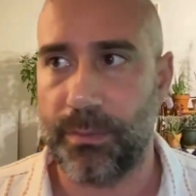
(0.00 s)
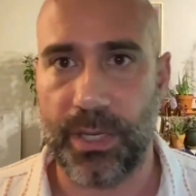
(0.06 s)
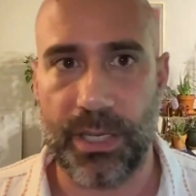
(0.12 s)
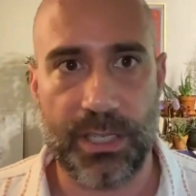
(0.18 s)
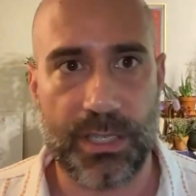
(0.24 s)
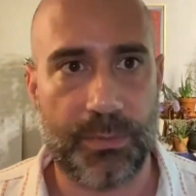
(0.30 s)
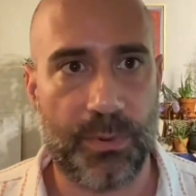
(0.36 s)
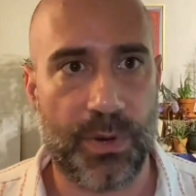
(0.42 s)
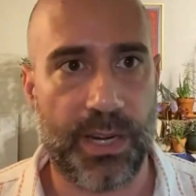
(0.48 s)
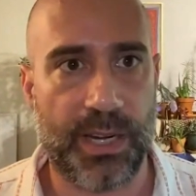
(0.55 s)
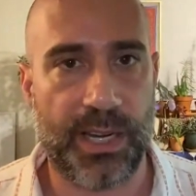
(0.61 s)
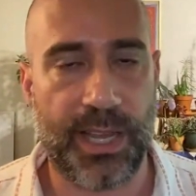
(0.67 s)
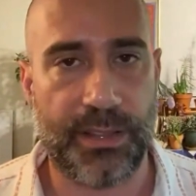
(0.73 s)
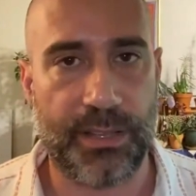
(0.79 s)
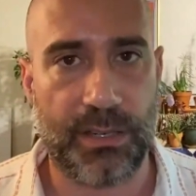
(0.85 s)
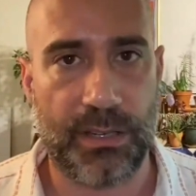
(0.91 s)
But you just bring
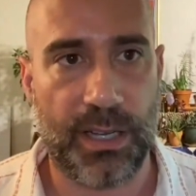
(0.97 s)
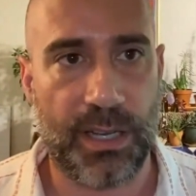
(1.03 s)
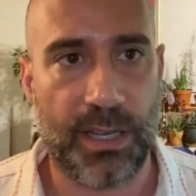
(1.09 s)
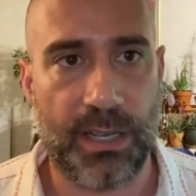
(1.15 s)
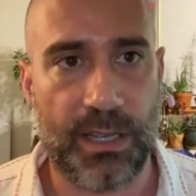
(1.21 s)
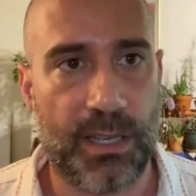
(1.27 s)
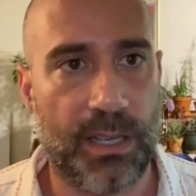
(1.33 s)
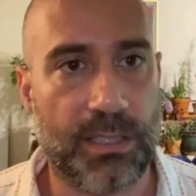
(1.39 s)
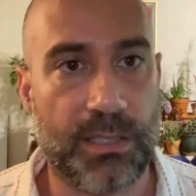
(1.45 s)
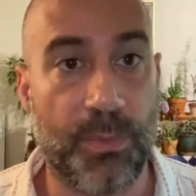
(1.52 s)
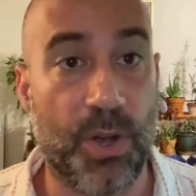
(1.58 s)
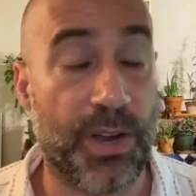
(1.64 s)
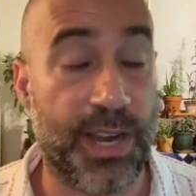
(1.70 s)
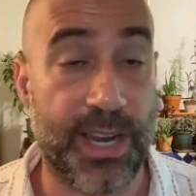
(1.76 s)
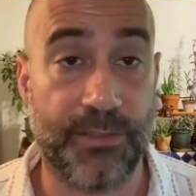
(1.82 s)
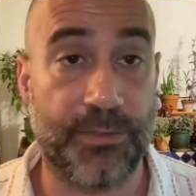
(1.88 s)
together a
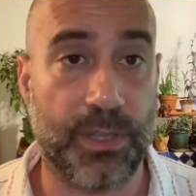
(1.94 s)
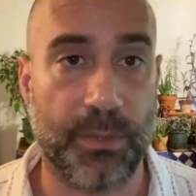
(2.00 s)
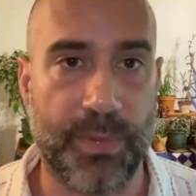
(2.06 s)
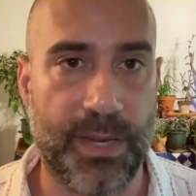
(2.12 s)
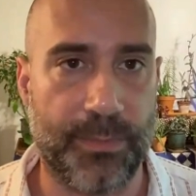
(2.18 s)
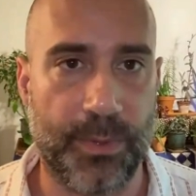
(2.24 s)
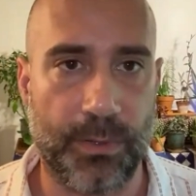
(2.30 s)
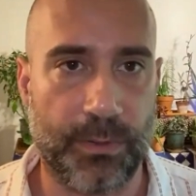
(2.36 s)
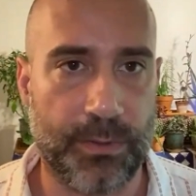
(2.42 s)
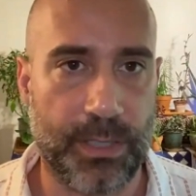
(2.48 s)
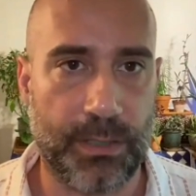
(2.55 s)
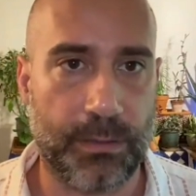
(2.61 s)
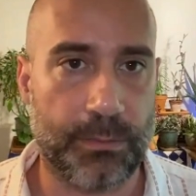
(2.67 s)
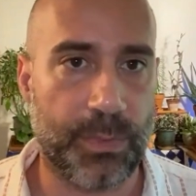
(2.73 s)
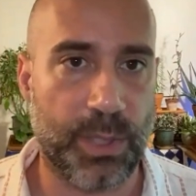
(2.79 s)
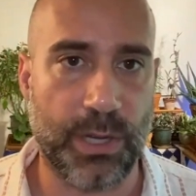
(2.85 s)
small handful of people.
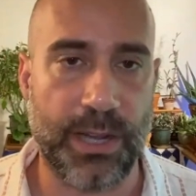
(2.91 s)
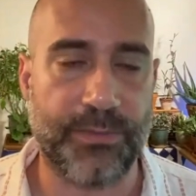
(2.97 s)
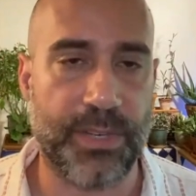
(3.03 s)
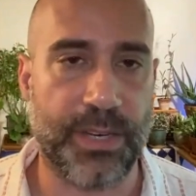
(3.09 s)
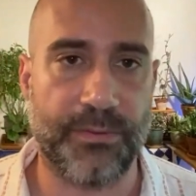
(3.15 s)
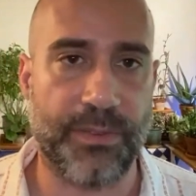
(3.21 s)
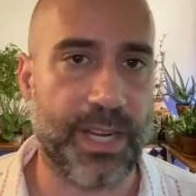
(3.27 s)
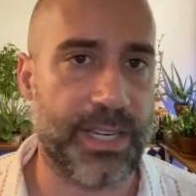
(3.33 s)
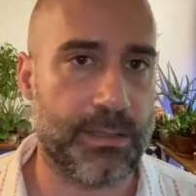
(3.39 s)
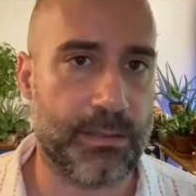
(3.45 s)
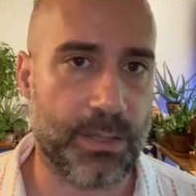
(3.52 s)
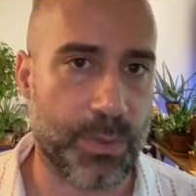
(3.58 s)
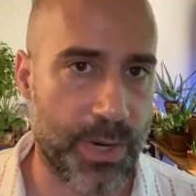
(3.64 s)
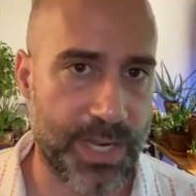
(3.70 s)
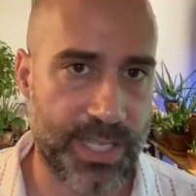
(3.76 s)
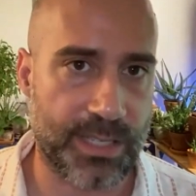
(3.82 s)
You'll have to invite
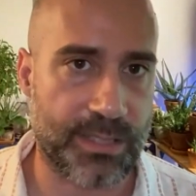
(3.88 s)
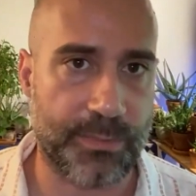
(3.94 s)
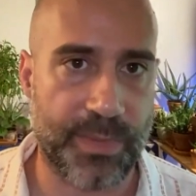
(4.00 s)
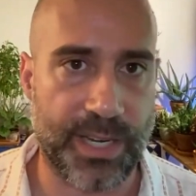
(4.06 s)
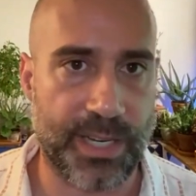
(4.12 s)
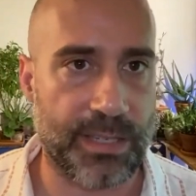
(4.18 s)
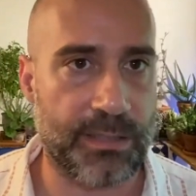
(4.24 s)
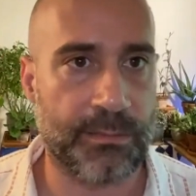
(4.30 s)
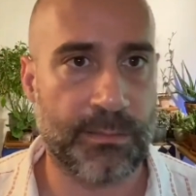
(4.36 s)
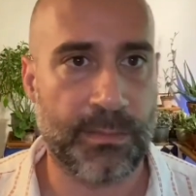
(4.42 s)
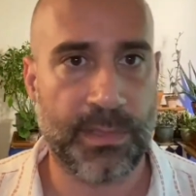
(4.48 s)
twice as many.